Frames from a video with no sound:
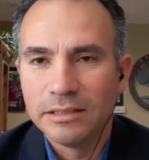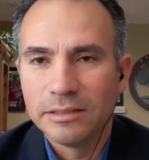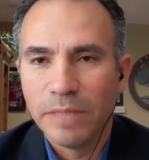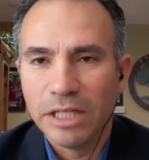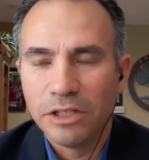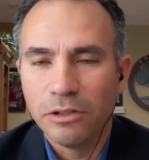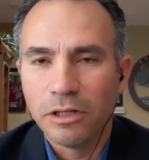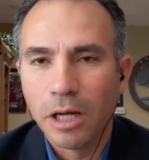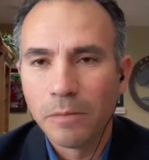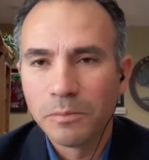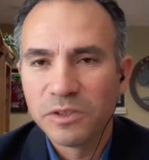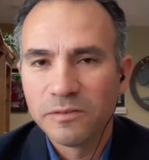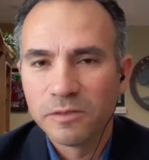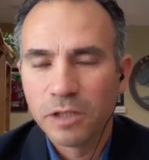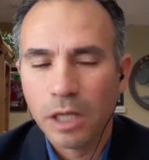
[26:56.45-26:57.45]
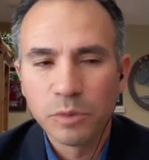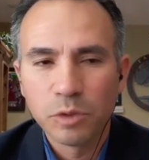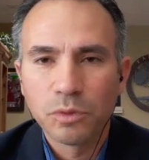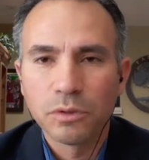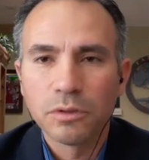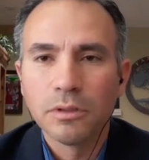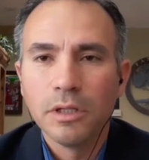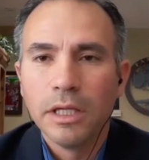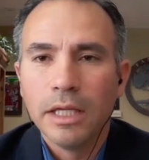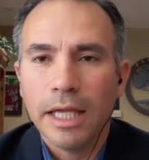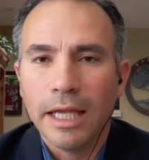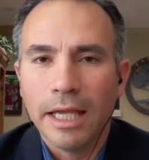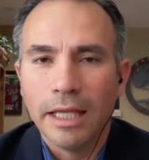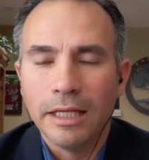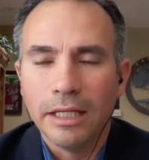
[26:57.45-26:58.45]
to make you
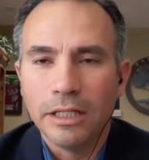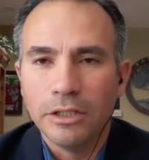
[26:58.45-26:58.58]
comfortable,